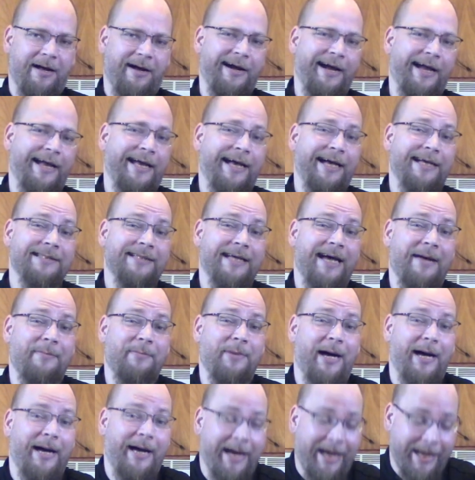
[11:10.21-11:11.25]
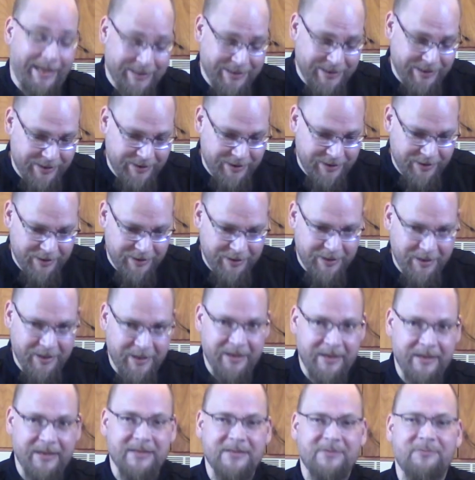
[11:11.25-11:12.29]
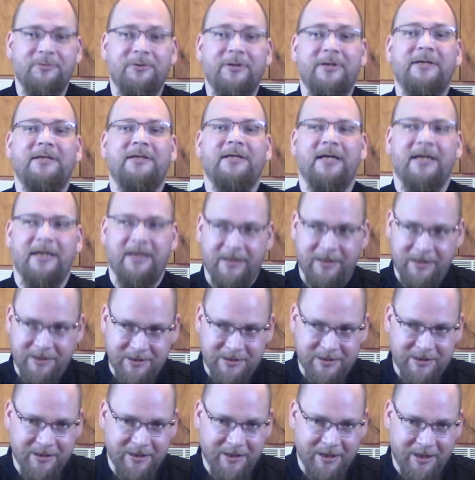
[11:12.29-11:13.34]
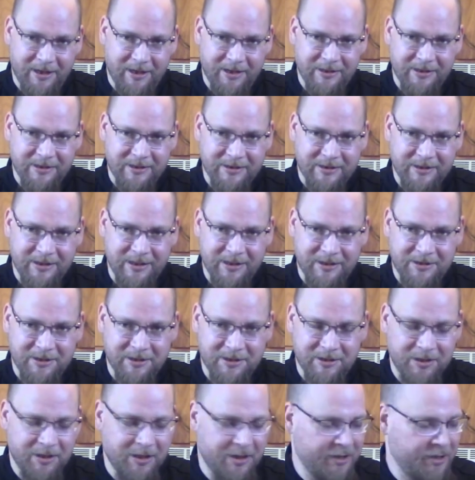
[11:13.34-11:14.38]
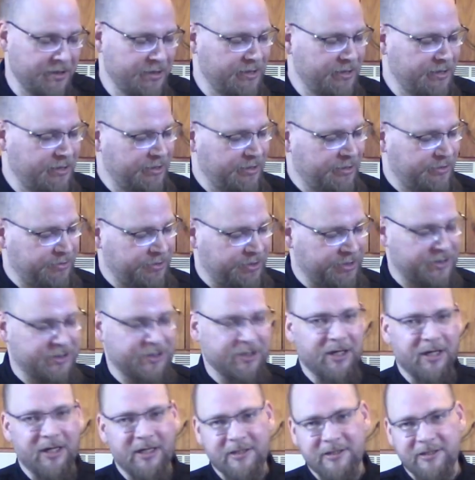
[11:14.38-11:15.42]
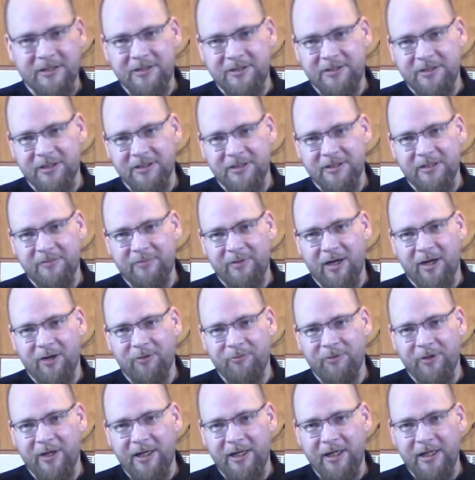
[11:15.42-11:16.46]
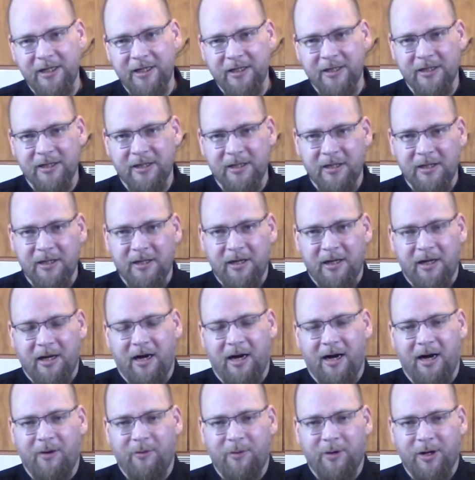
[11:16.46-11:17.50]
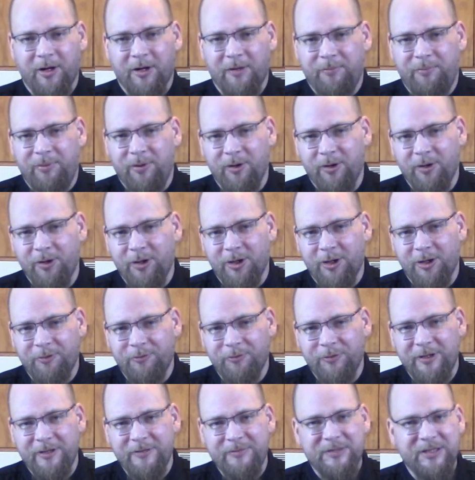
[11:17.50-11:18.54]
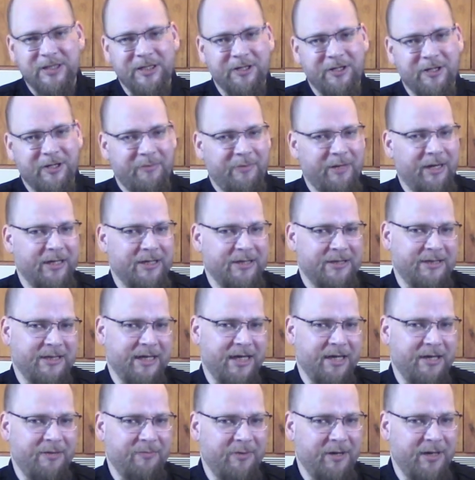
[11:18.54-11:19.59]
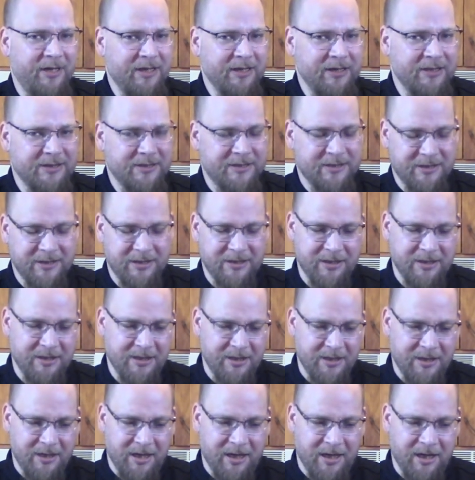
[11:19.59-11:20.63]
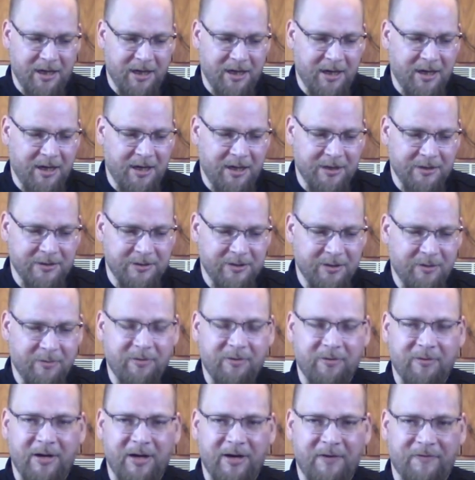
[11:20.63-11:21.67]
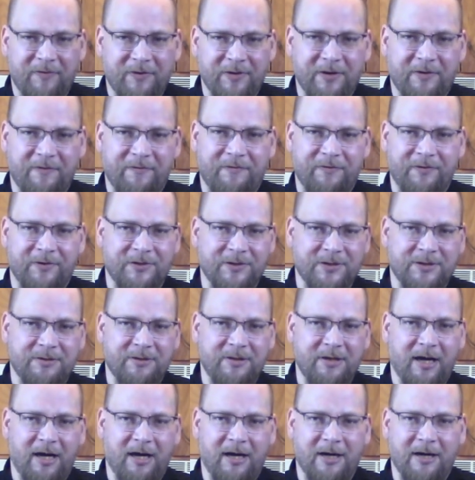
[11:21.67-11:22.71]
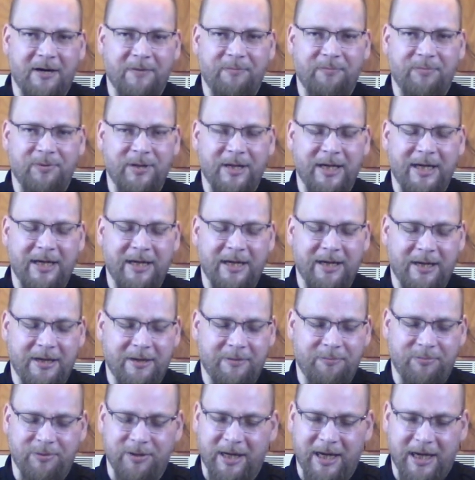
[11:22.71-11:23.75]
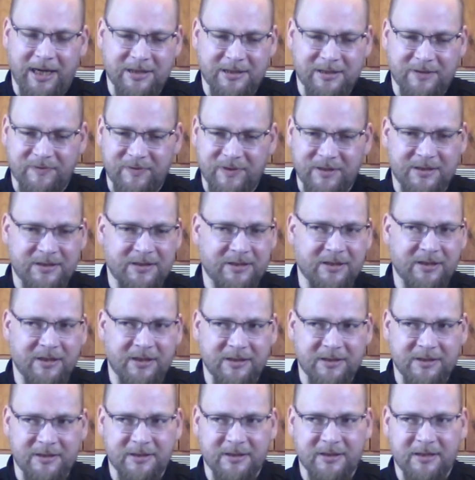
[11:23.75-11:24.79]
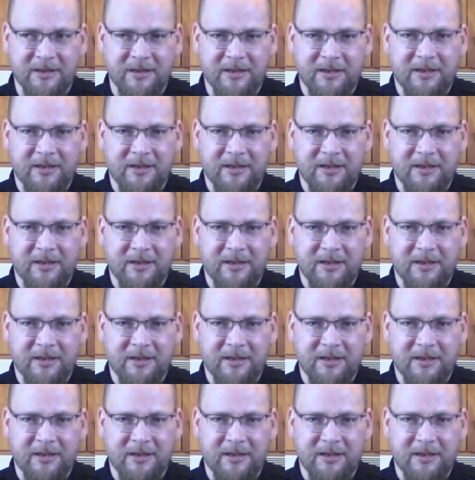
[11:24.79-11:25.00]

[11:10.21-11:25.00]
All right, guys, I'm hot. It is ridiculously hot in this kitchen. The sauce is just about ready. We're gonna pull our ribs here in about 10 minutes. They'll be ready for their first blast of this sauce.